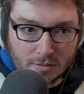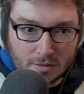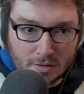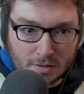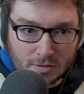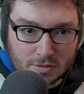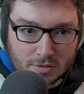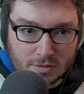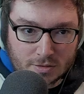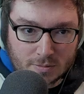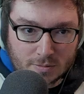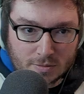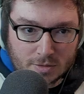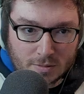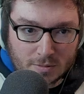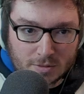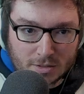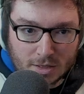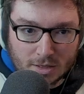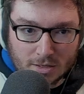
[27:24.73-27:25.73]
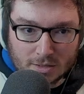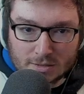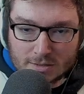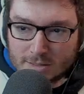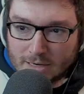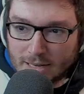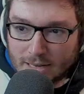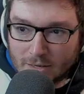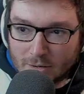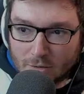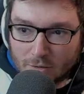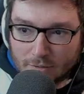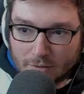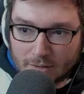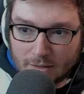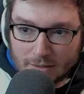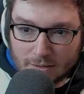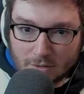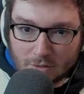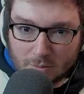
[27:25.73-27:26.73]
I do sometimes kind of slack on
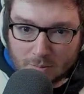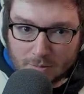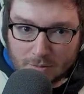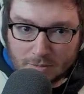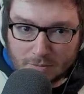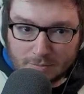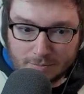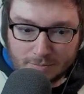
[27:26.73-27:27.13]
that a little bit.